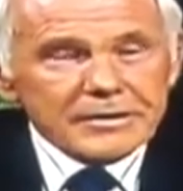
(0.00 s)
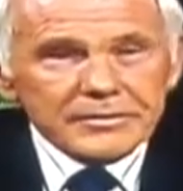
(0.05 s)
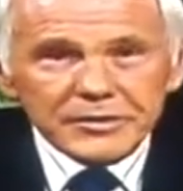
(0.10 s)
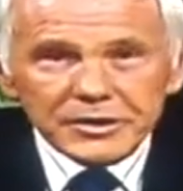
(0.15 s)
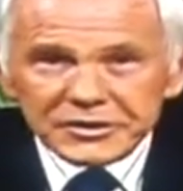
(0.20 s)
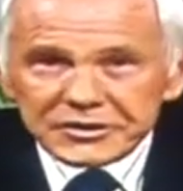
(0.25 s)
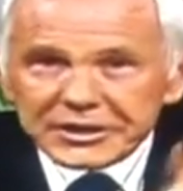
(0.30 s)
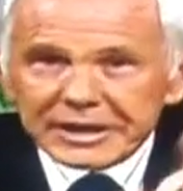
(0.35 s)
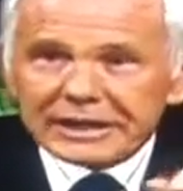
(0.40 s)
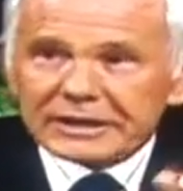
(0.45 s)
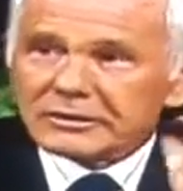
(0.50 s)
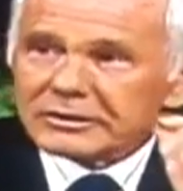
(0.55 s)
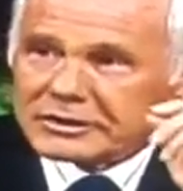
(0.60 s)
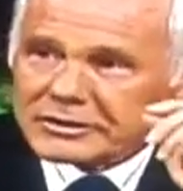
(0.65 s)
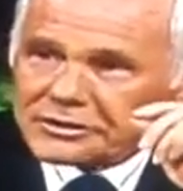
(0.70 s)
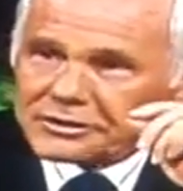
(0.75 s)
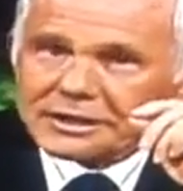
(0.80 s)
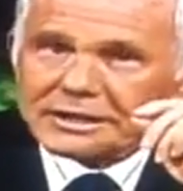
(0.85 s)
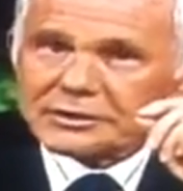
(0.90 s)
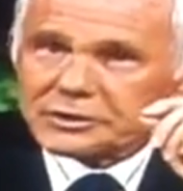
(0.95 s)
The town
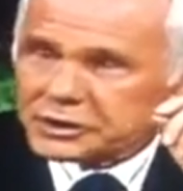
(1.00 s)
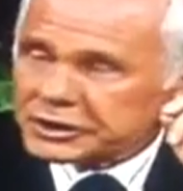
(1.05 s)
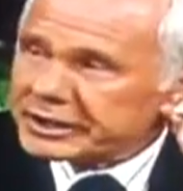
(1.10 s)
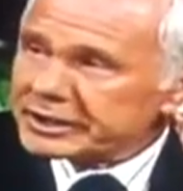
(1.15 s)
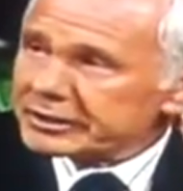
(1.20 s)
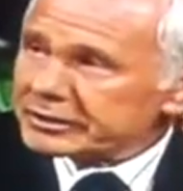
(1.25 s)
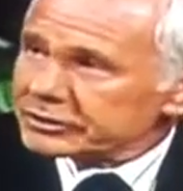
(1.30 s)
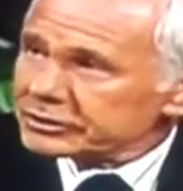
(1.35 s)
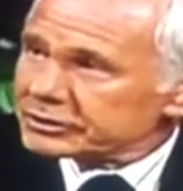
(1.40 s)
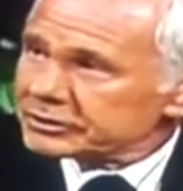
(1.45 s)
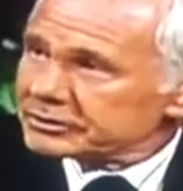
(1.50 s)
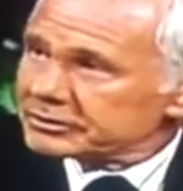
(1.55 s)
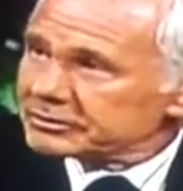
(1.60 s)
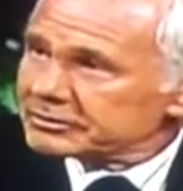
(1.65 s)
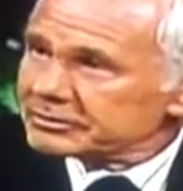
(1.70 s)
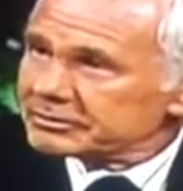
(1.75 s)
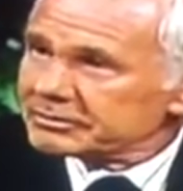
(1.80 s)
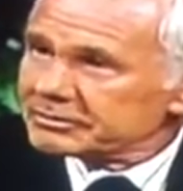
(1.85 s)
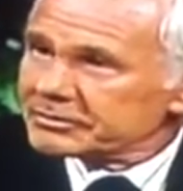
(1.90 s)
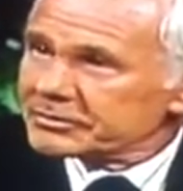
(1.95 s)
has not changed.
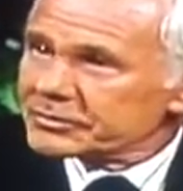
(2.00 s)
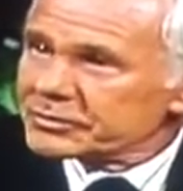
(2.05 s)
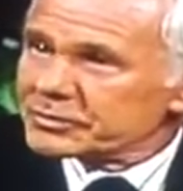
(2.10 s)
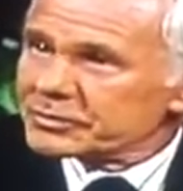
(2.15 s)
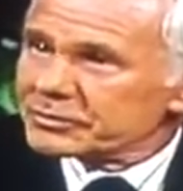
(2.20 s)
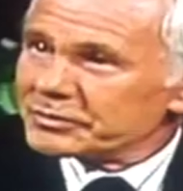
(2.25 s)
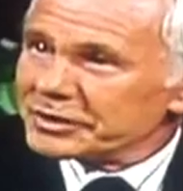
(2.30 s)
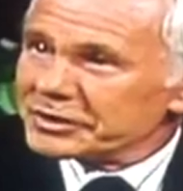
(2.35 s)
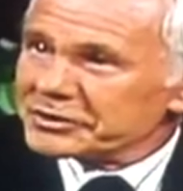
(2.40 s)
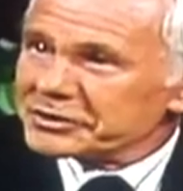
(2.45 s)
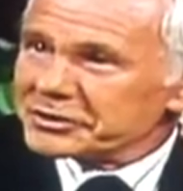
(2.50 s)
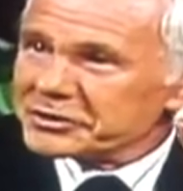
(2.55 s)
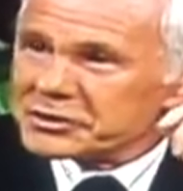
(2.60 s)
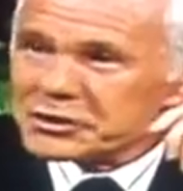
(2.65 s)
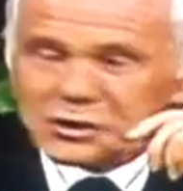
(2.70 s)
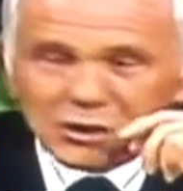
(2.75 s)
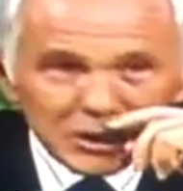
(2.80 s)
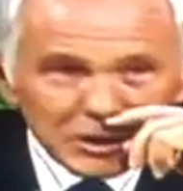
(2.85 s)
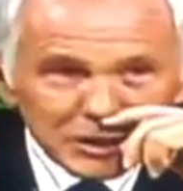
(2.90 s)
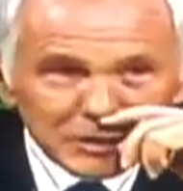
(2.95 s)
It's a
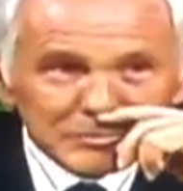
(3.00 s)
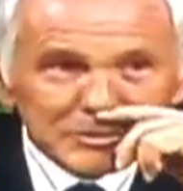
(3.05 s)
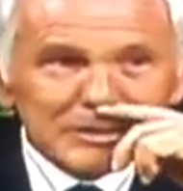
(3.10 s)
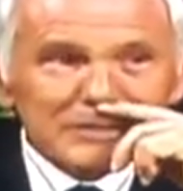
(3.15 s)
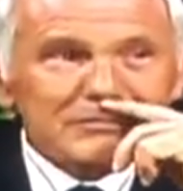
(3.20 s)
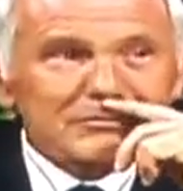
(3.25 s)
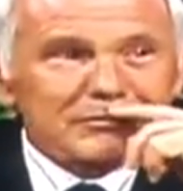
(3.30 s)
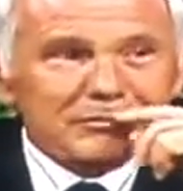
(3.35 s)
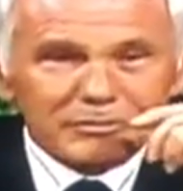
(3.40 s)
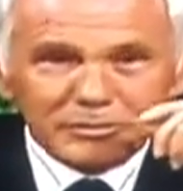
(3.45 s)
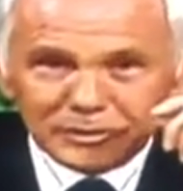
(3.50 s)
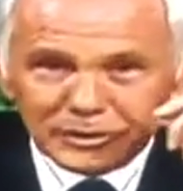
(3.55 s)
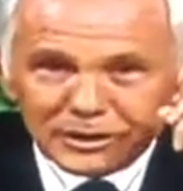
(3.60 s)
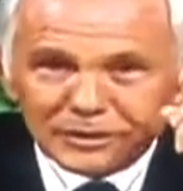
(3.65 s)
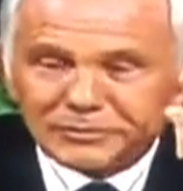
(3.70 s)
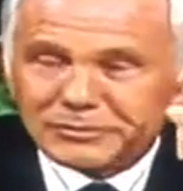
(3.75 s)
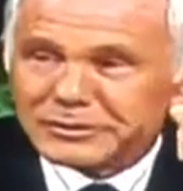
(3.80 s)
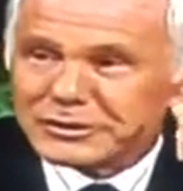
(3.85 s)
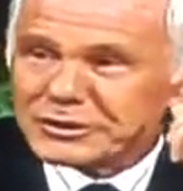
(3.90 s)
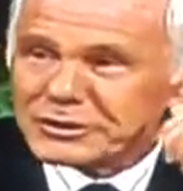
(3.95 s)
charming,
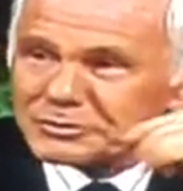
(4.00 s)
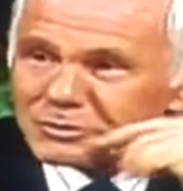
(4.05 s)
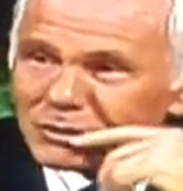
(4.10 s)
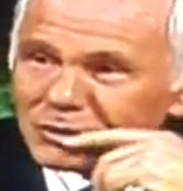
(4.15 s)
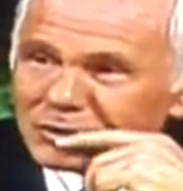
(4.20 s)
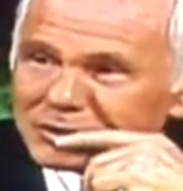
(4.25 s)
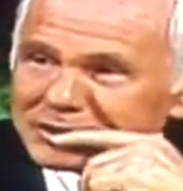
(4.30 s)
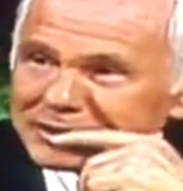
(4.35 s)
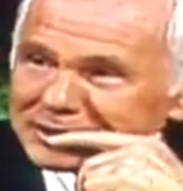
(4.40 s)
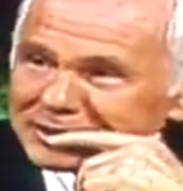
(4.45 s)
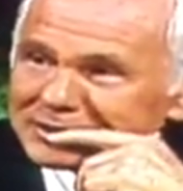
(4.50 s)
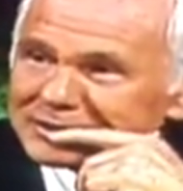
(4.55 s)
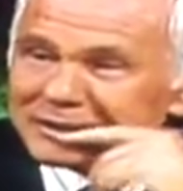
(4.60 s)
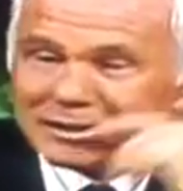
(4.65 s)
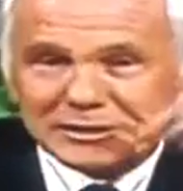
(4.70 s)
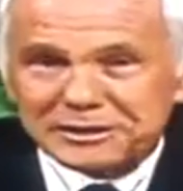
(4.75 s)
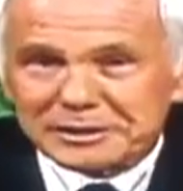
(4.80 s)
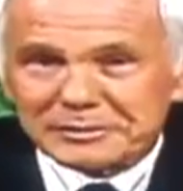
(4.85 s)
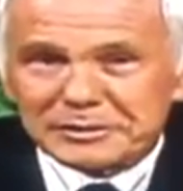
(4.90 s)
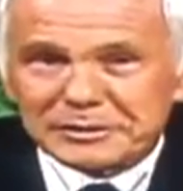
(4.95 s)
lovely small town, as I
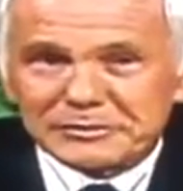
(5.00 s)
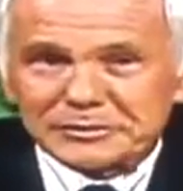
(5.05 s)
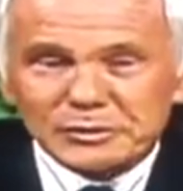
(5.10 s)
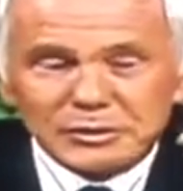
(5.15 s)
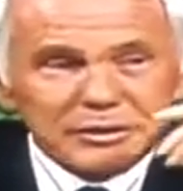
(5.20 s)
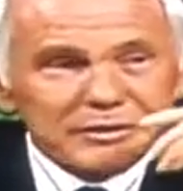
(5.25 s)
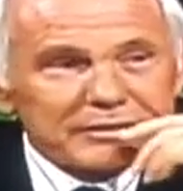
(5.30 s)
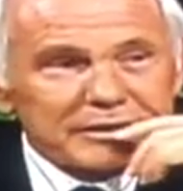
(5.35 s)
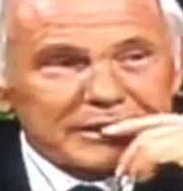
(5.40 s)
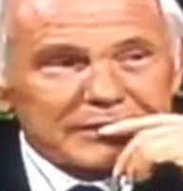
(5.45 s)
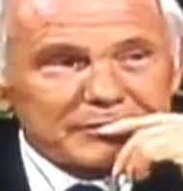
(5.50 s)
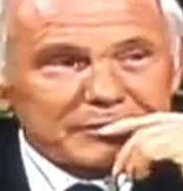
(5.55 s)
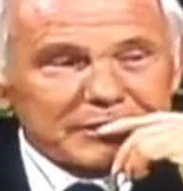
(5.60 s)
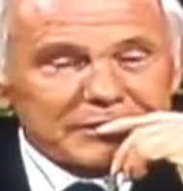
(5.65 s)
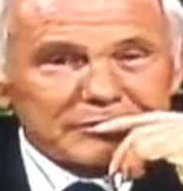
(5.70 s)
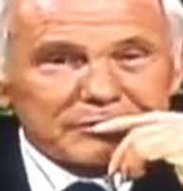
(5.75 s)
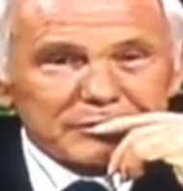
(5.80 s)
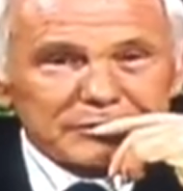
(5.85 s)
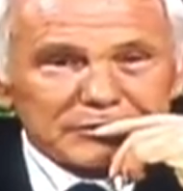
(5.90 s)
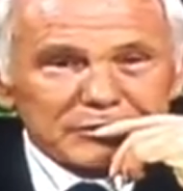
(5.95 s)
said, about 45
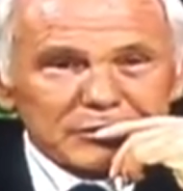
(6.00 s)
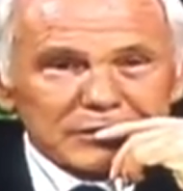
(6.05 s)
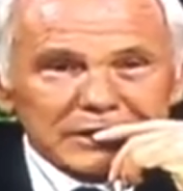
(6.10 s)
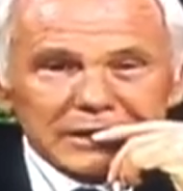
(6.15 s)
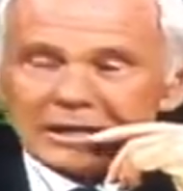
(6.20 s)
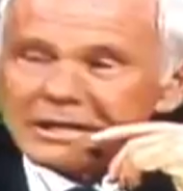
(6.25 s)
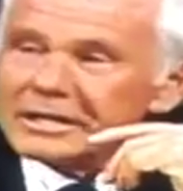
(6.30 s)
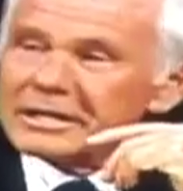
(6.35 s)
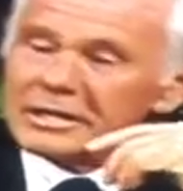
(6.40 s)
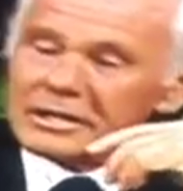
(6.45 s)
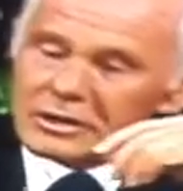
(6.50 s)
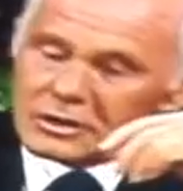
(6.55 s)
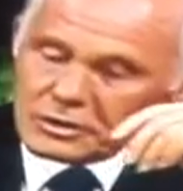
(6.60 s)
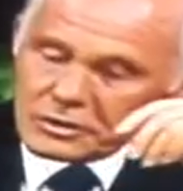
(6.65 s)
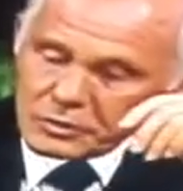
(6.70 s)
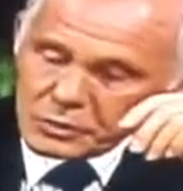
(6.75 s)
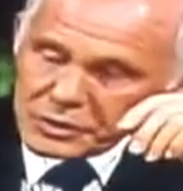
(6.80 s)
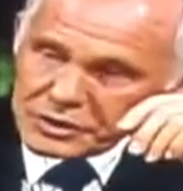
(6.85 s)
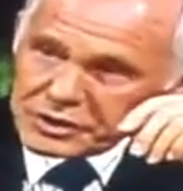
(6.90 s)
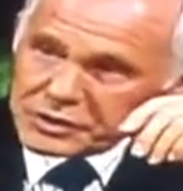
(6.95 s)
minutes from Avoca.
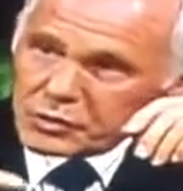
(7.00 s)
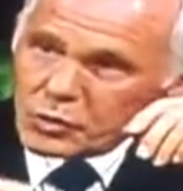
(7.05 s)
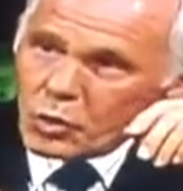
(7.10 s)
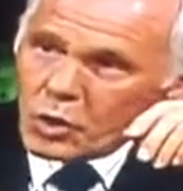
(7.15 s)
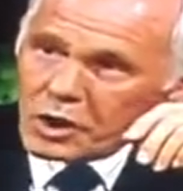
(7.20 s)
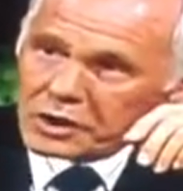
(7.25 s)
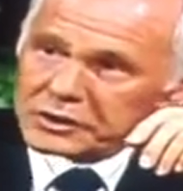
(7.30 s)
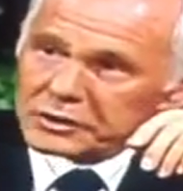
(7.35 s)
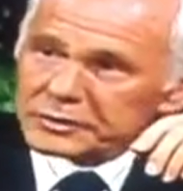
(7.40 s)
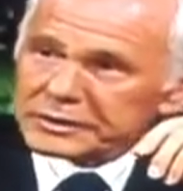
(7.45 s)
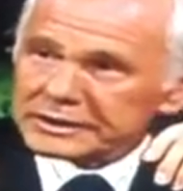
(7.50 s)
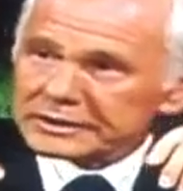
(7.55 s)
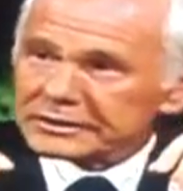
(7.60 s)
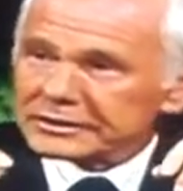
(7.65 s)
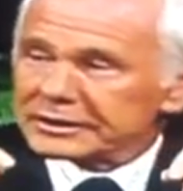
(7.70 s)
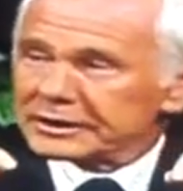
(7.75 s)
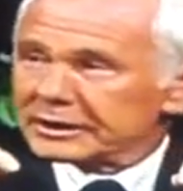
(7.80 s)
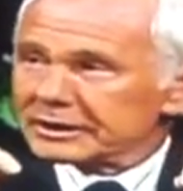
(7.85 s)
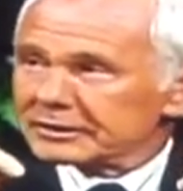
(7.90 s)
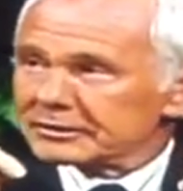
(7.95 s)
We just walked around the
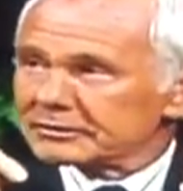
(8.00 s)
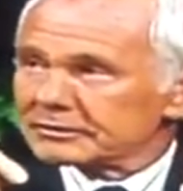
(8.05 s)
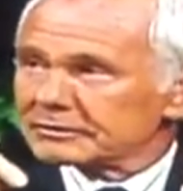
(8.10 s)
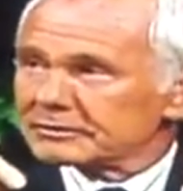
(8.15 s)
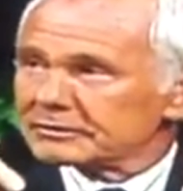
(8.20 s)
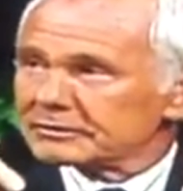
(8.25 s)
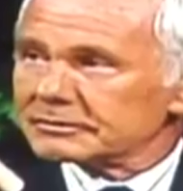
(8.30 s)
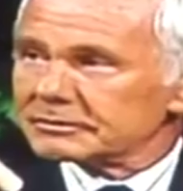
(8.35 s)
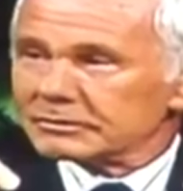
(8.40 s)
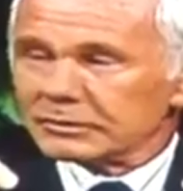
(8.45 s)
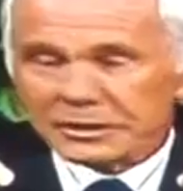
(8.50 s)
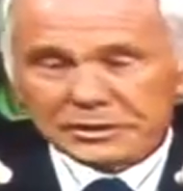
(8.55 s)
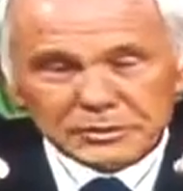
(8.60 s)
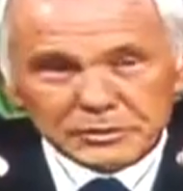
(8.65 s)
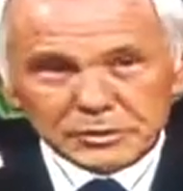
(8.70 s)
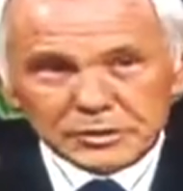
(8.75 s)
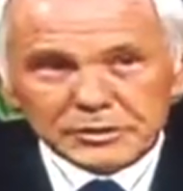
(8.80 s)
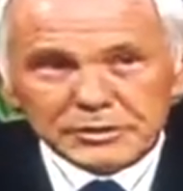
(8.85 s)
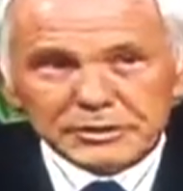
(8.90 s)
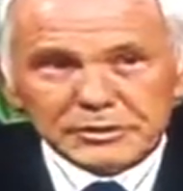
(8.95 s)
town, went to
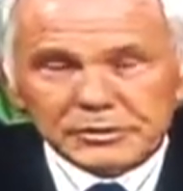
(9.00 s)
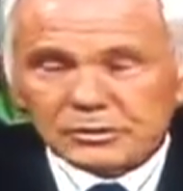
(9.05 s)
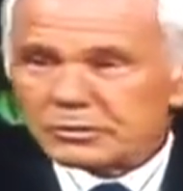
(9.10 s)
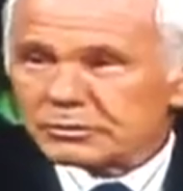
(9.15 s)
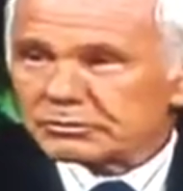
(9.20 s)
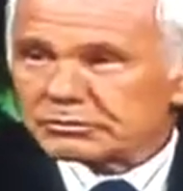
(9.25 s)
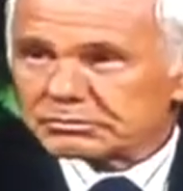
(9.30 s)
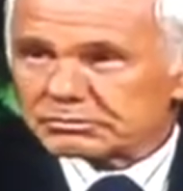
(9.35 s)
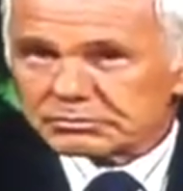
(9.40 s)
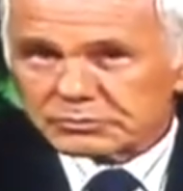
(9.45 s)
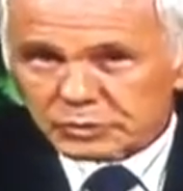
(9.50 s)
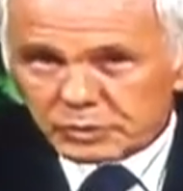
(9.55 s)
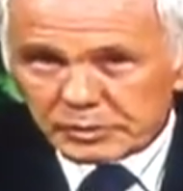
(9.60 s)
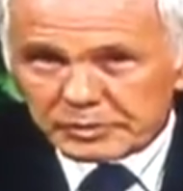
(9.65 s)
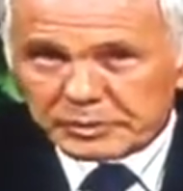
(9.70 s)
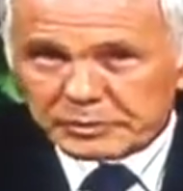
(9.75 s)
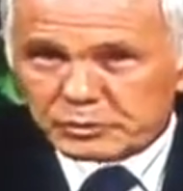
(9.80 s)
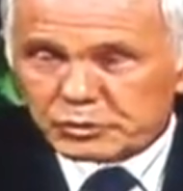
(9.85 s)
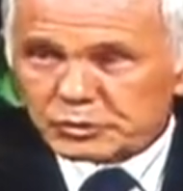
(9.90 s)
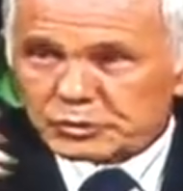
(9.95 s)
where the old
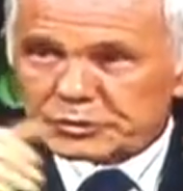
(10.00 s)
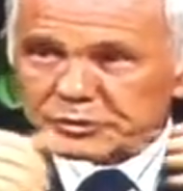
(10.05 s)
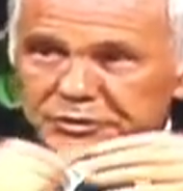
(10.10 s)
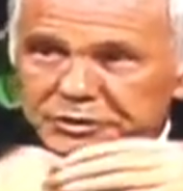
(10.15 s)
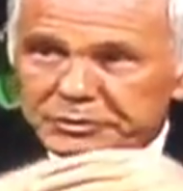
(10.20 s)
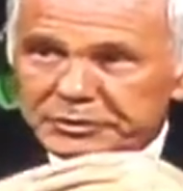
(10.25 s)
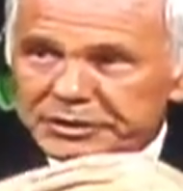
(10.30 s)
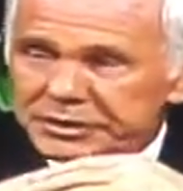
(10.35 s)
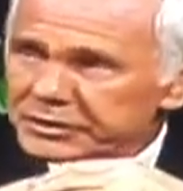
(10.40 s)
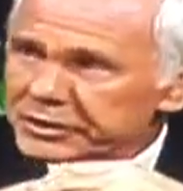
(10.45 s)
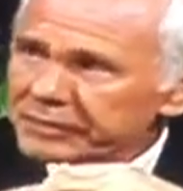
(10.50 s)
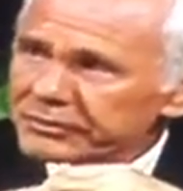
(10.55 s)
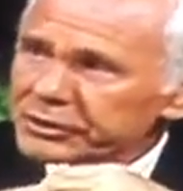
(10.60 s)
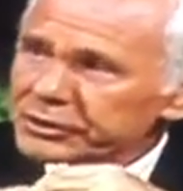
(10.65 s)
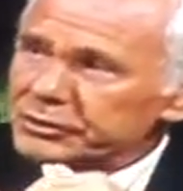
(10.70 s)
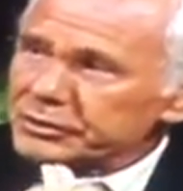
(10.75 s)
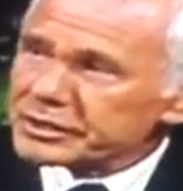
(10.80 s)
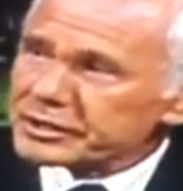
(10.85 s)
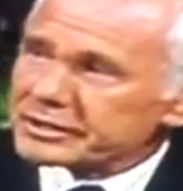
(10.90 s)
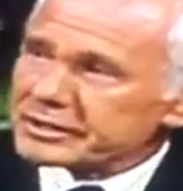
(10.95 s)
swimming pool used to be. Did you ever
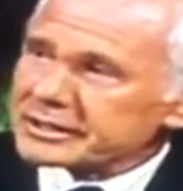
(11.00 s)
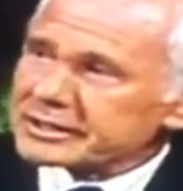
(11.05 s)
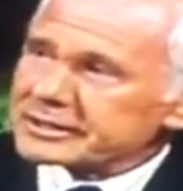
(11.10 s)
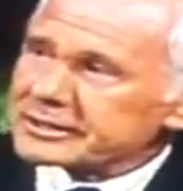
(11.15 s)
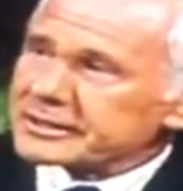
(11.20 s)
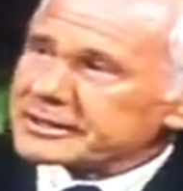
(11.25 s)
do anything like